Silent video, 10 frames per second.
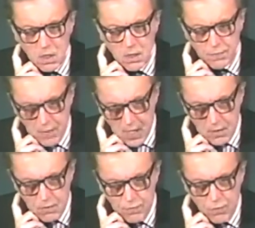her
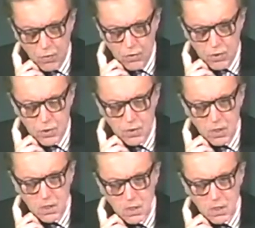father had fallen to